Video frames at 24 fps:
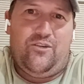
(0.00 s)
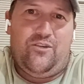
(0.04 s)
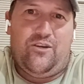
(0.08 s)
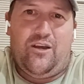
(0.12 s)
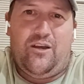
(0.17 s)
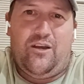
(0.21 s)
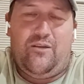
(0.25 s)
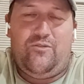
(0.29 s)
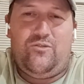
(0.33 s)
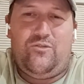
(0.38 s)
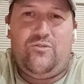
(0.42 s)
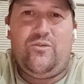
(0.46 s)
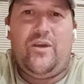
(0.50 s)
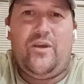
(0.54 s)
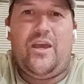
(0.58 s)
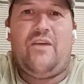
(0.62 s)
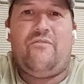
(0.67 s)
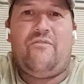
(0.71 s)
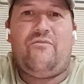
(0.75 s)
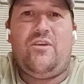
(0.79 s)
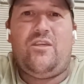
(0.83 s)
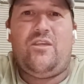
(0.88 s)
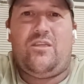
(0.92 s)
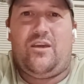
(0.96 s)
do
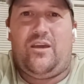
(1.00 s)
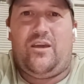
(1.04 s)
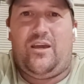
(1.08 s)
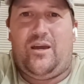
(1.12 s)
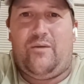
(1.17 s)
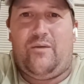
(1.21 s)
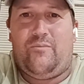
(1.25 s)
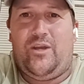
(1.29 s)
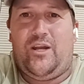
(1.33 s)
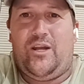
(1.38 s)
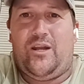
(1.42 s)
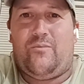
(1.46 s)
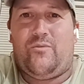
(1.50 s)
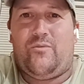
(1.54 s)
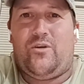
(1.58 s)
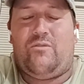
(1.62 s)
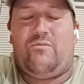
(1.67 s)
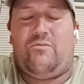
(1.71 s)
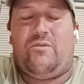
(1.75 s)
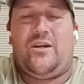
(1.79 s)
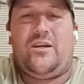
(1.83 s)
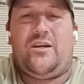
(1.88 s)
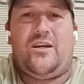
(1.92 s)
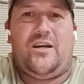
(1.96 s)
everything. I mean, I'm
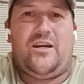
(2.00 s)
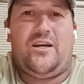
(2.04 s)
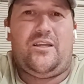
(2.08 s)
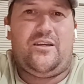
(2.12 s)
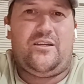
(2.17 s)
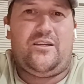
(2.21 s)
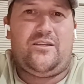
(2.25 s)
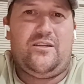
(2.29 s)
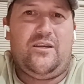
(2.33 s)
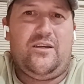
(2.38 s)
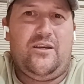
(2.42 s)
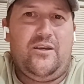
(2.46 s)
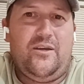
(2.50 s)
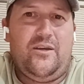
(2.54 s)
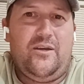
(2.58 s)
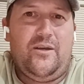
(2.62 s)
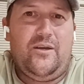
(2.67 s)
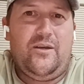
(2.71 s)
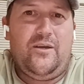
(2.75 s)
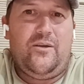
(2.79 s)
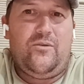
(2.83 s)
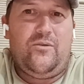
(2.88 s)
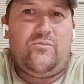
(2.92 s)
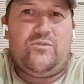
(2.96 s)
not one guy that
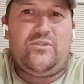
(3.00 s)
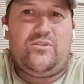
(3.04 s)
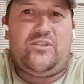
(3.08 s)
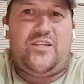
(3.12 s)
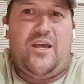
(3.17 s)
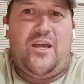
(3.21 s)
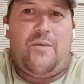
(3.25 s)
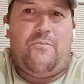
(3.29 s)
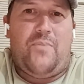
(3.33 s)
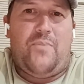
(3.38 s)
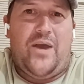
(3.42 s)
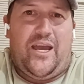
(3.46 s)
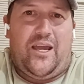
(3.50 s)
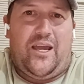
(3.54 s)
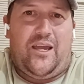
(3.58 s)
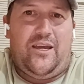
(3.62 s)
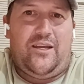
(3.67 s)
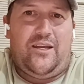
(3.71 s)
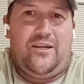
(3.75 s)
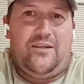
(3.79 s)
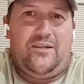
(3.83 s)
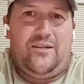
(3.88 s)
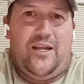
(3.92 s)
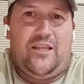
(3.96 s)
will step back
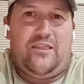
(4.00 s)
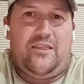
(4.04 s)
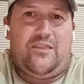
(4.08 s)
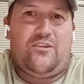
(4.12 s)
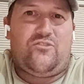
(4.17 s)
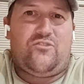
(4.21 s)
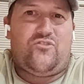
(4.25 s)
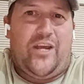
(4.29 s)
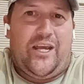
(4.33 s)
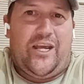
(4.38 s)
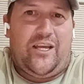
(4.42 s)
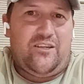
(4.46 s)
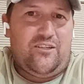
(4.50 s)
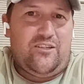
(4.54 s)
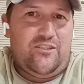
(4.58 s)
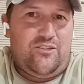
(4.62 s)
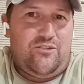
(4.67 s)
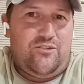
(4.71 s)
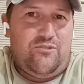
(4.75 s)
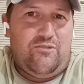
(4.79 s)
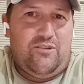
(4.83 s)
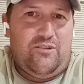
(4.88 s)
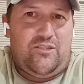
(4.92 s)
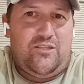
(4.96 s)
and let the truckers
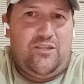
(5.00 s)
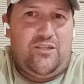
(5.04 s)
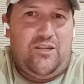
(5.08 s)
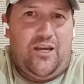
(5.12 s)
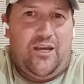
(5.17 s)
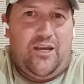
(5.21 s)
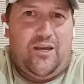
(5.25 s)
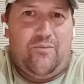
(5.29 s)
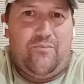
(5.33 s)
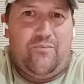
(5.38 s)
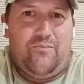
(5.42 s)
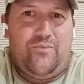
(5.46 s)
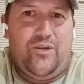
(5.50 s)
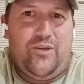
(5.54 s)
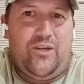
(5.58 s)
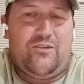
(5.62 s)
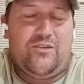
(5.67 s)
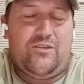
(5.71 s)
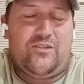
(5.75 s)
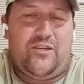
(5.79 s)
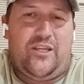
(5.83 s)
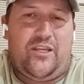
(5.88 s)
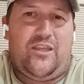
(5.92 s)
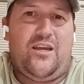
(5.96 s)
do it.
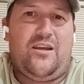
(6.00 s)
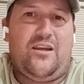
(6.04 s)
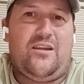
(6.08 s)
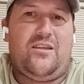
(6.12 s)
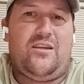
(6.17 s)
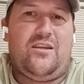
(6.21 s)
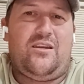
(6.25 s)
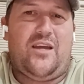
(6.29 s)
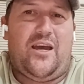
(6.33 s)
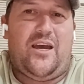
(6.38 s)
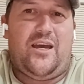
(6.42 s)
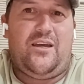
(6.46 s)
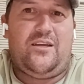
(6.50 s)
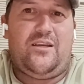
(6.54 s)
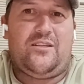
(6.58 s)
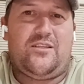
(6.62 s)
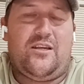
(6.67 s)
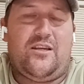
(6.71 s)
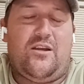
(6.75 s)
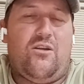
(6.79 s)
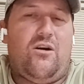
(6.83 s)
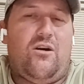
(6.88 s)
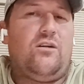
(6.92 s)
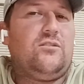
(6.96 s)
Because at the end of the day, it's
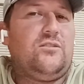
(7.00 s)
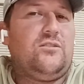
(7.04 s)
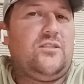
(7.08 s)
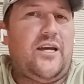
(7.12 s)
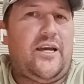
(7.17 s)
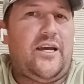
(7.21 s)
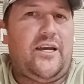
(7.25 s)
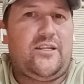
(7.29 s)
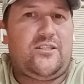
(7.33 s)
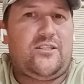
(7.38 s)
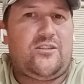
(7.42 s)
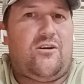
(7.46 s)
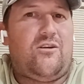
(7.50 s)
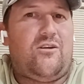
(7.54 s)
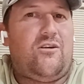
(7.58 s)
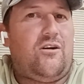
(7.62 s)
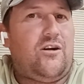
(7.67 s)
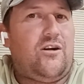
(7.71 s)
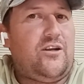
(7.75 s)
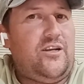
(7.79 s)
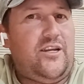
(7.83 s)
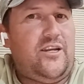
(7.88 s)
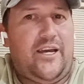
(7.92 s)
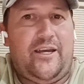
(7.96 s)
a long day. It's a
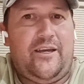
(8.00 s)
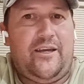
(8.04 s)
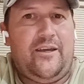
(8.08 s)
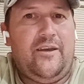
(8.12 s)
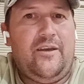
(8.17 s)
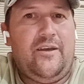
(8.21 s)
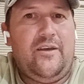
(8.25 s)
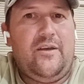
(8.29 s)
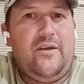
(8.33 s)
hard day.